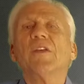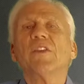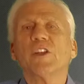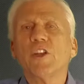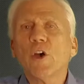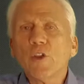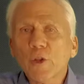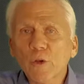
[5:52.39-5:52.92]
The
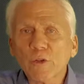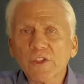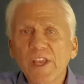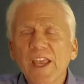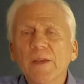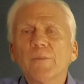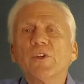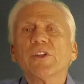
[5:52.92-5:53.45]
Note Holder's
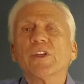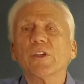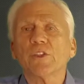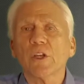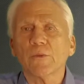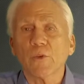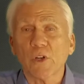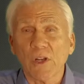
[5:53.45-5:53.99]
Handbook
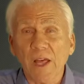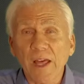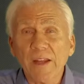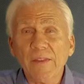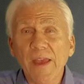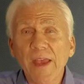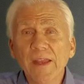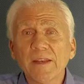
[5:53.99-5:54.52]
goes over a lot
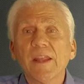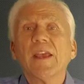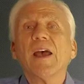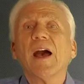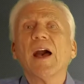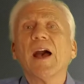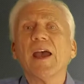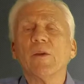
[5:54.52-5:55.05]
of that.
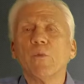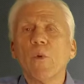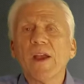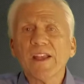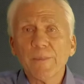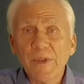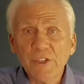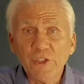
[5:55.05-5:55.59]
I'd
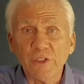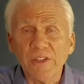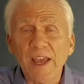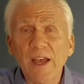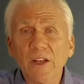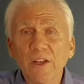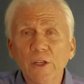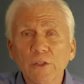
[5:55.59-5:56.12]
recommend you
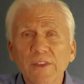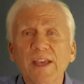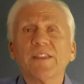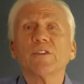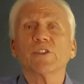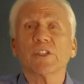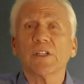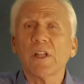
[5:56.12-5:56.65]
download that.
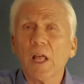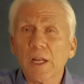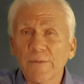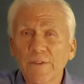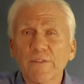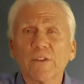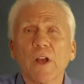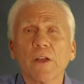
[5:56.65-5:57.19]
There's a lot
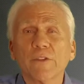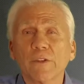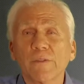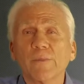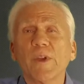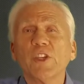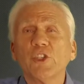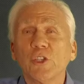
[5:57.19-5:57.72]
of other
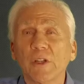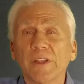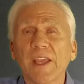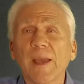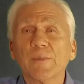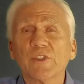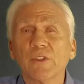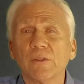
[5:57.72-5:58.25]
information on the
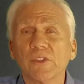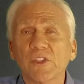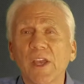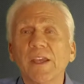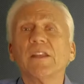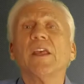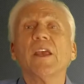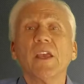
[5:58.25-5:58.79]
Capstone
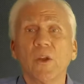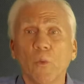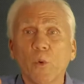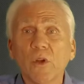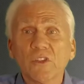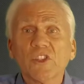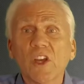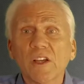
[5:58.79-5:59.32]
site, and
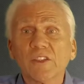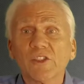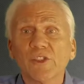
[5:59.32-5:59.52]
we'll talk